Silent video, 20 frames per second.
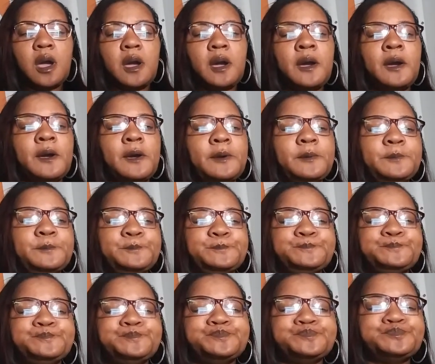
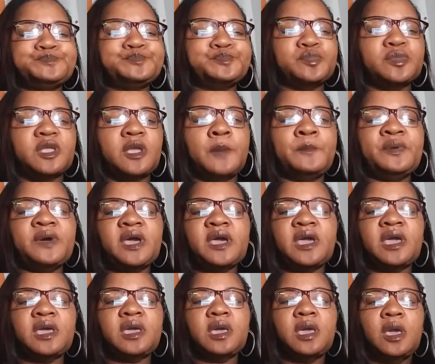
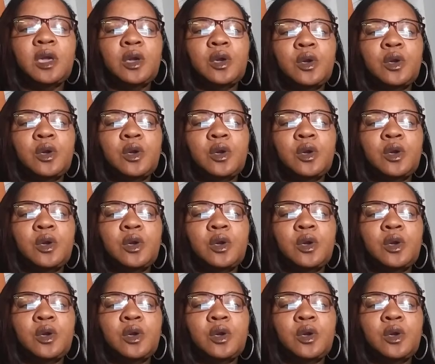But